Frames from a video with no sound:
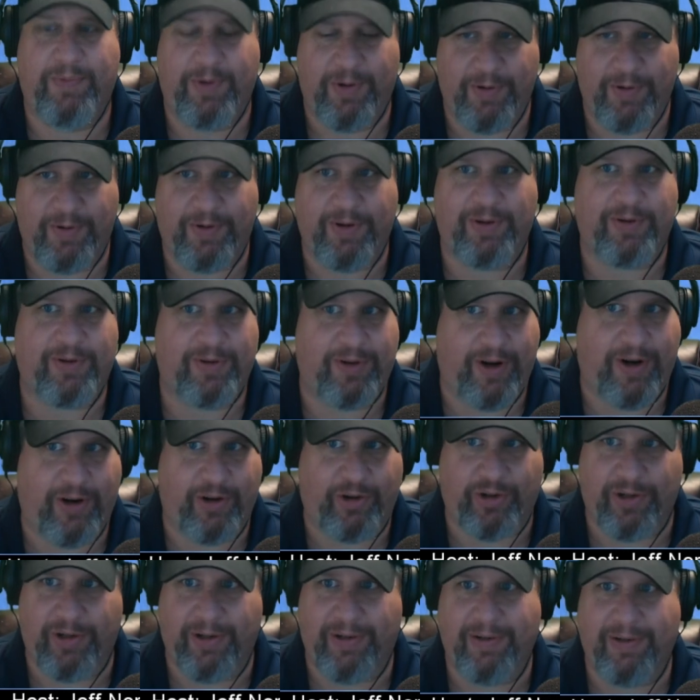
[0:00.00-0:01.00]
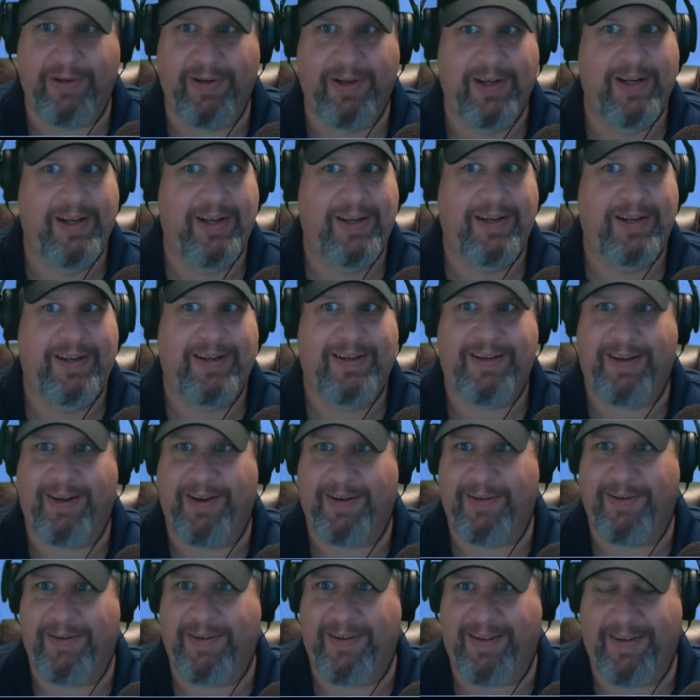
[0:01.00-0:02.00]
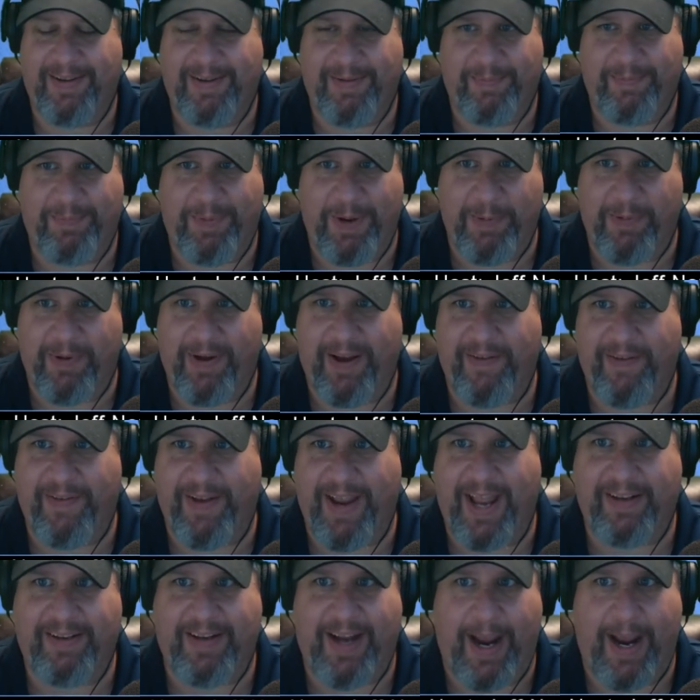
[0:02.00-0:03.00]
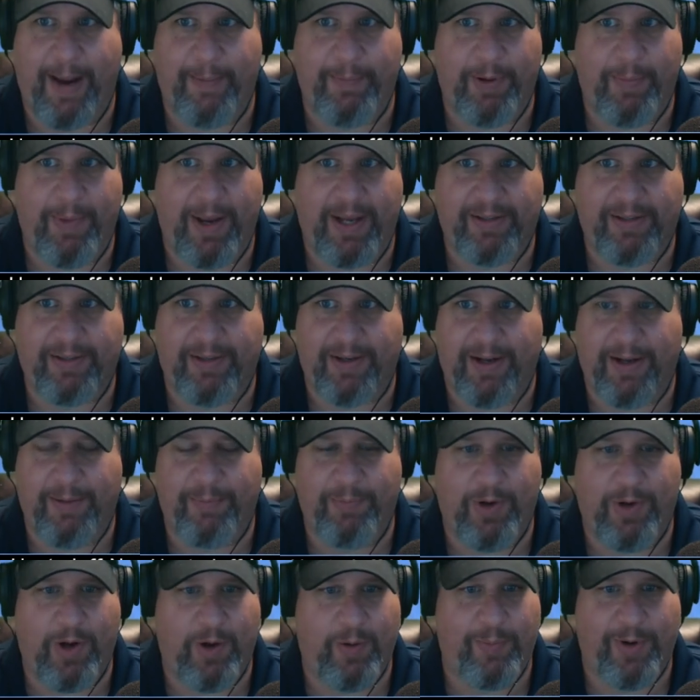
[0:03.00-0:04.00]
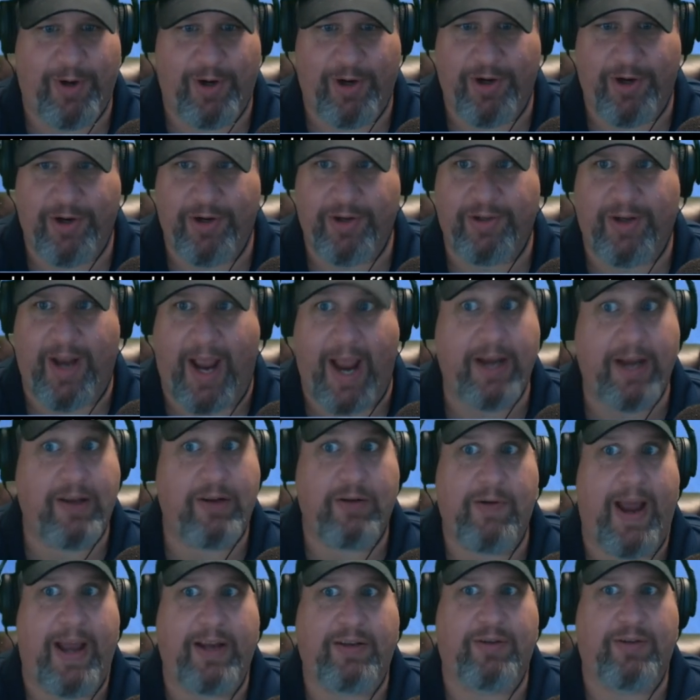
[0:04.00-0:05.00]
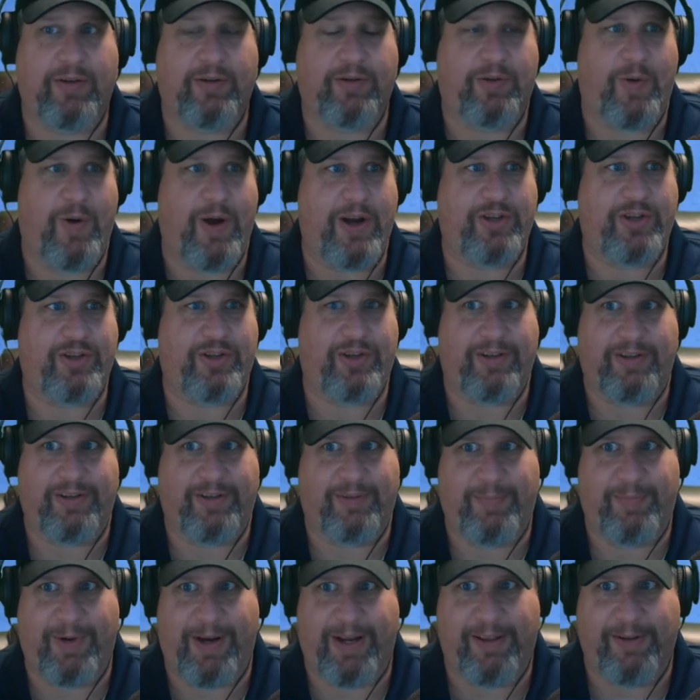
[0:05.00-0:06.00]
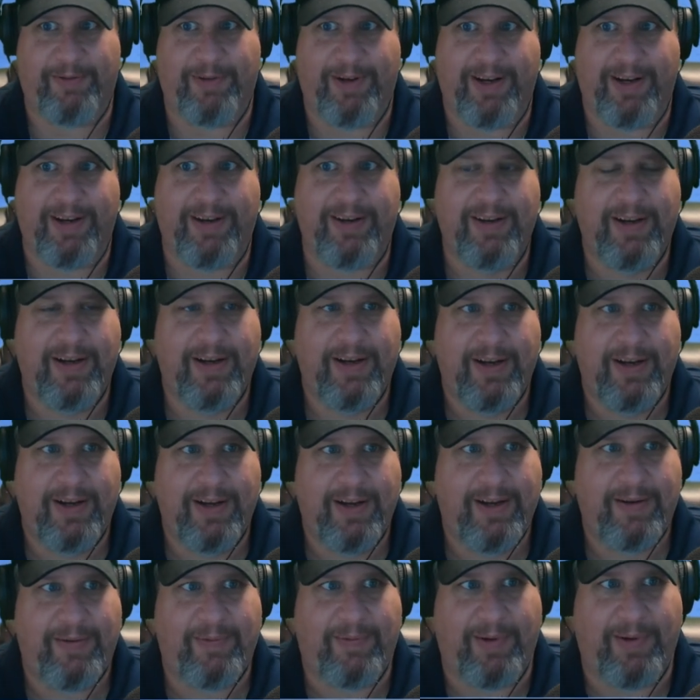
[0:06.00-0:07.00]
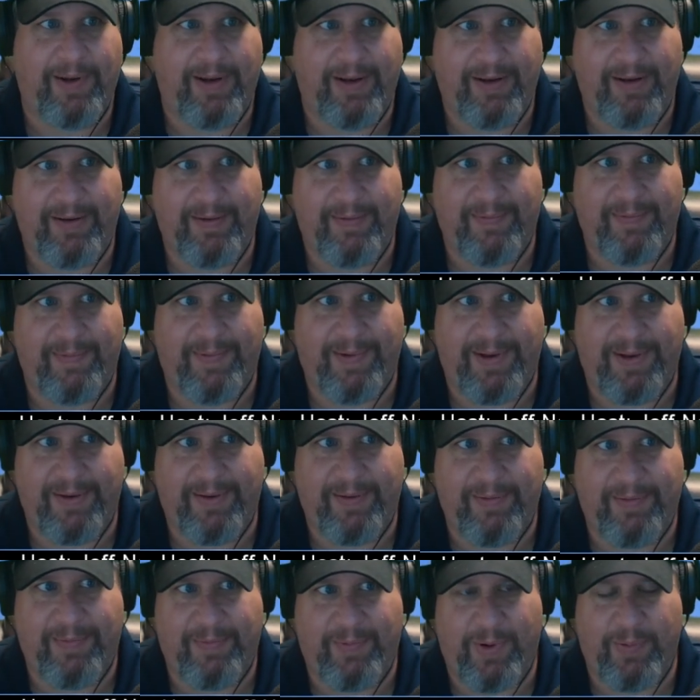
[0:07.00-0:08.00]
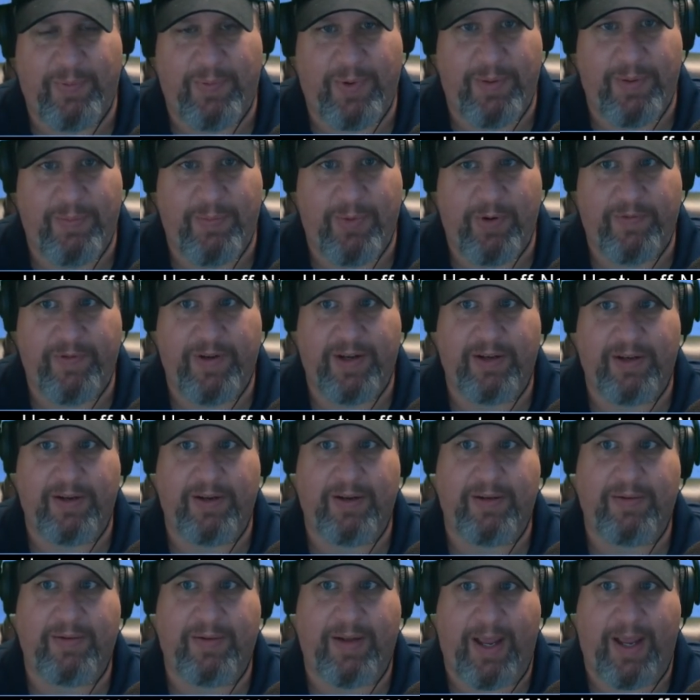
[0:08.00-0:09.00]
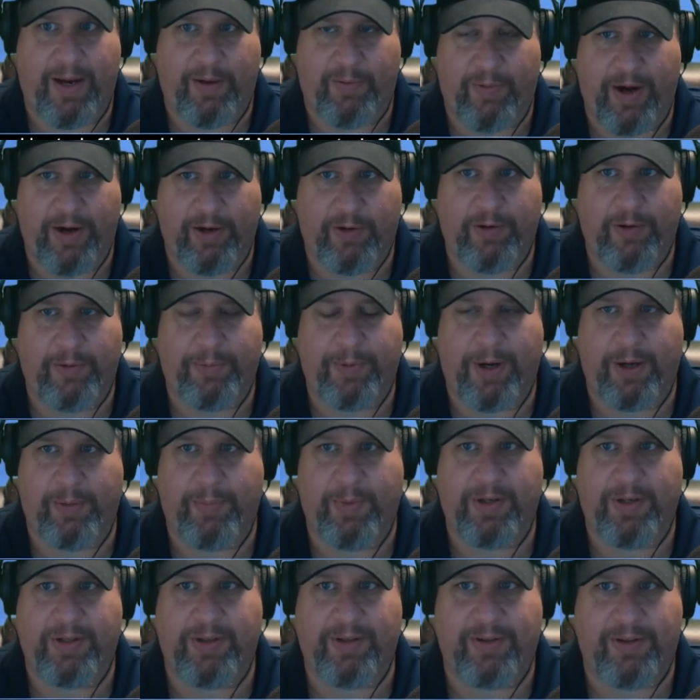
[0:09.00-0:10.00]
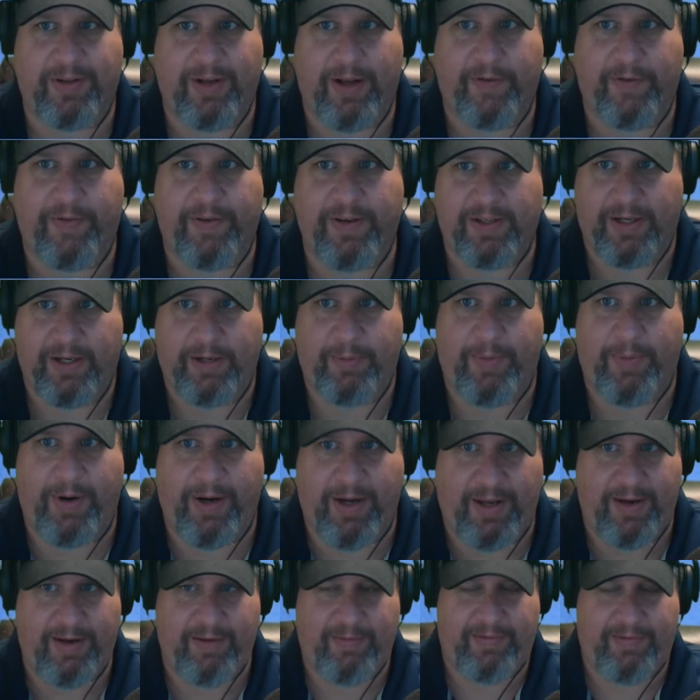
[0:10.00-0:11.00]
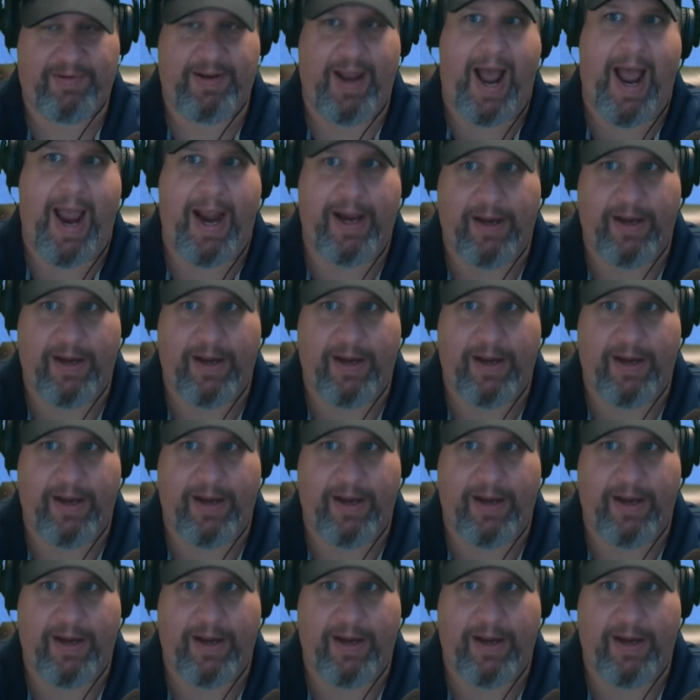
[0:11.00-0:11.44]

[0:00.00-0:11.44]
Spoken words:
construction. People haven't had time to mess it up. No murders. I do ask those questions, by the way, when we moved into like rental apartments and stuff. Has anybody died